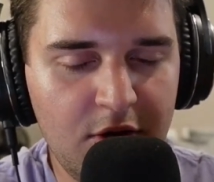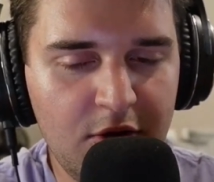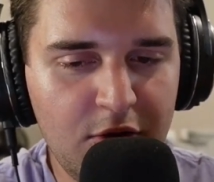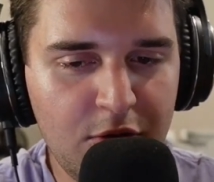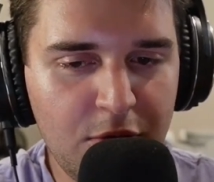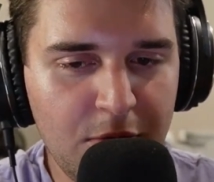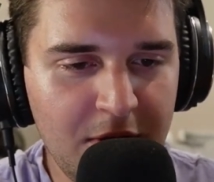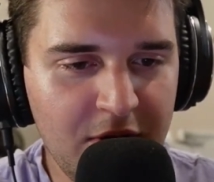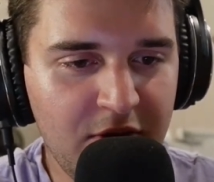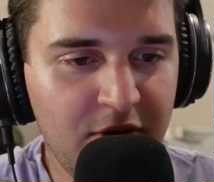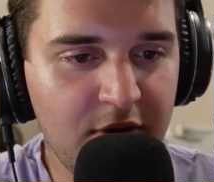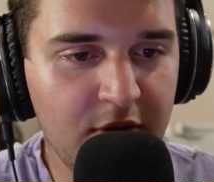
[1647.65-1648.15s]

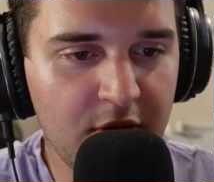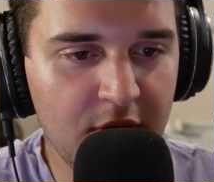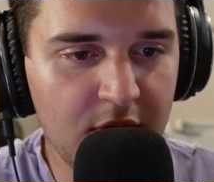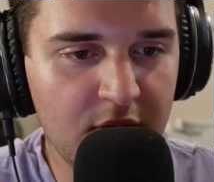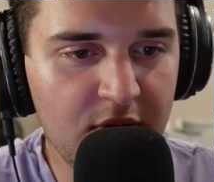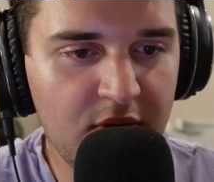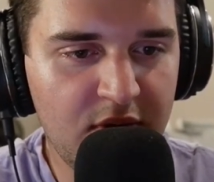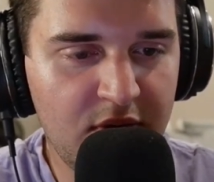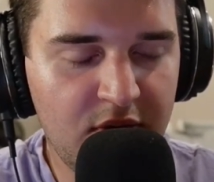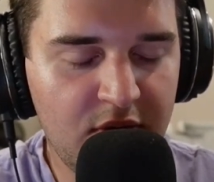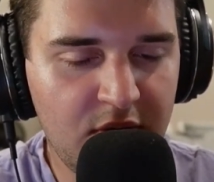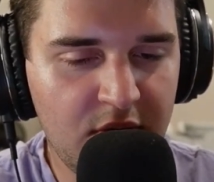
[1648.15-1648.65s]

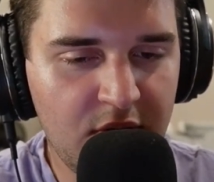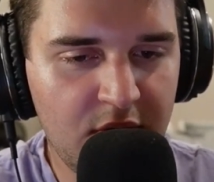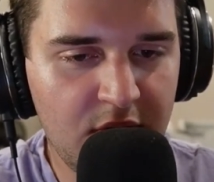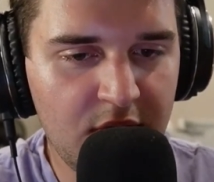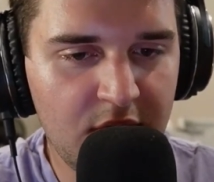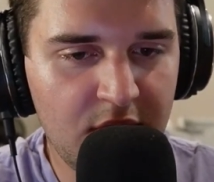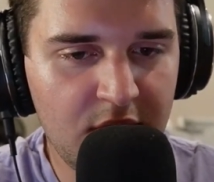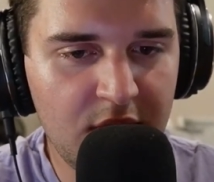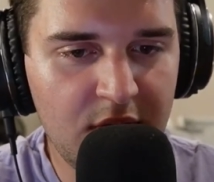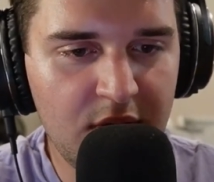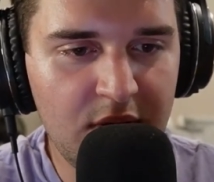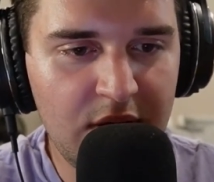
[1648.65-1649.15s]
Twisters,
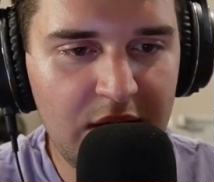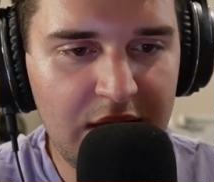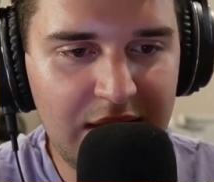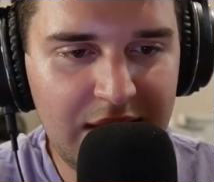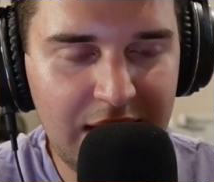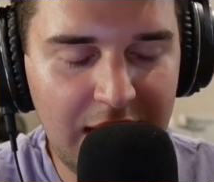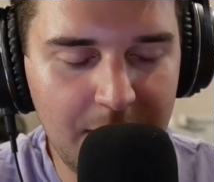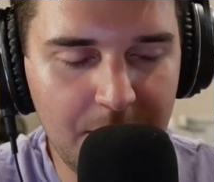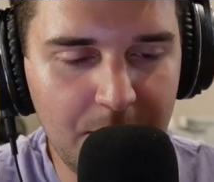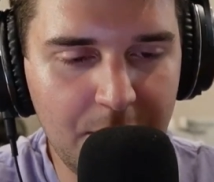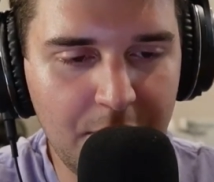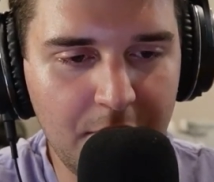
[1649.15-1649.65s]

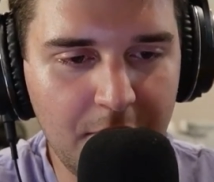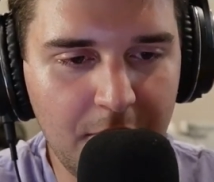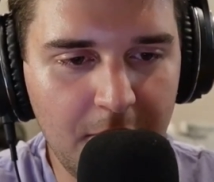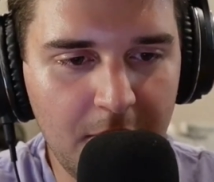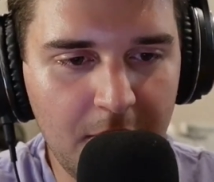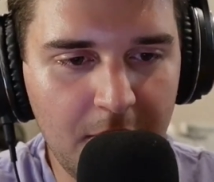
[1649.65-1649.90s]
Deadpool.